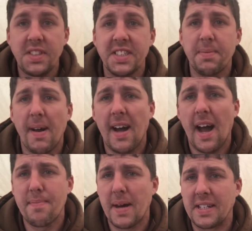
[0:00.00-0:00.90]
it's about
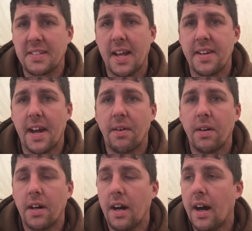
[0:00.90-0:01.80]
10:30 now
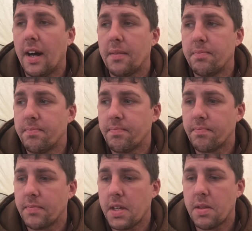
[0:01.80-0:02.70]

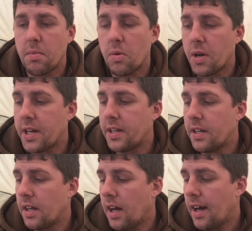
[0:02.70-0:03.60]
in the morning
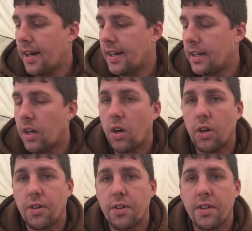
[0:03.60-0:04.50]

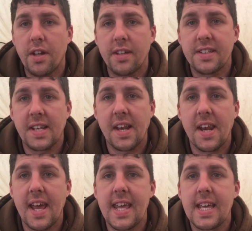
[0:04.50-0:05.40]
on the
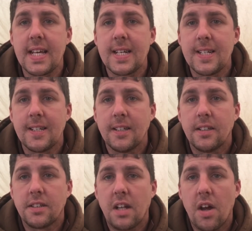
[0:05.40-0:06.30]
Sunday.
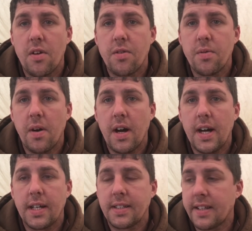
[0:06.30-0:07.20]
So
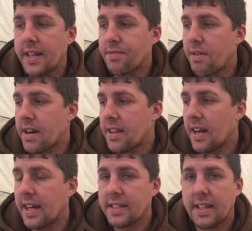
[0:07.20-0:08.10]
today's really the
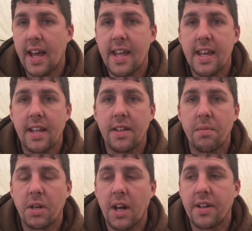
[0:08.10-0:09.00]
last day, and then
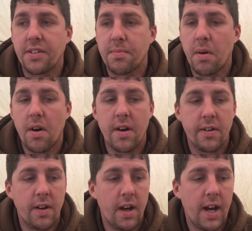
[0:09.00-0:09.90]
we're going tomorrow.
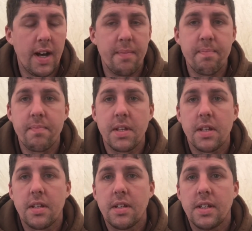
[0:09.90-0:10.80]

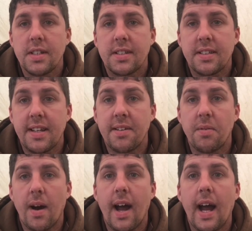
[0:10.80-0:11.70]

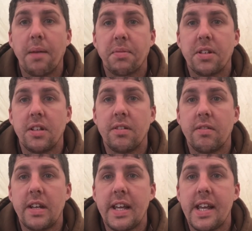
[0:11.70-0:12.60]
Still
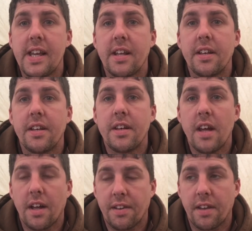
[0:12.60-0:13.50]
absolutely
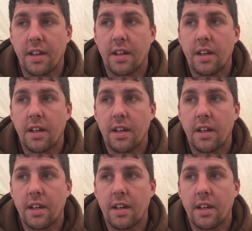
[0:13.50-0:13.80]
nothing.